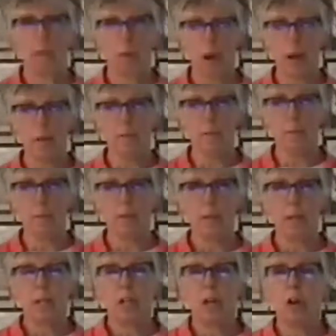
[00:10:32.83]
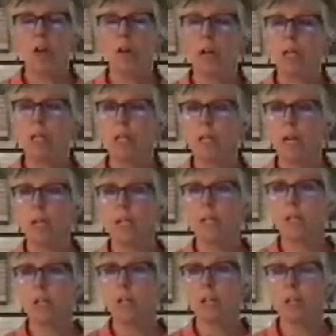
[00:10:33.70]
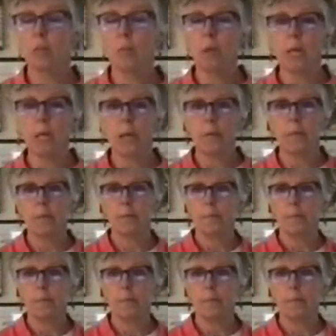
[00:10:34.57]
All right, you guys, I'll see you next week.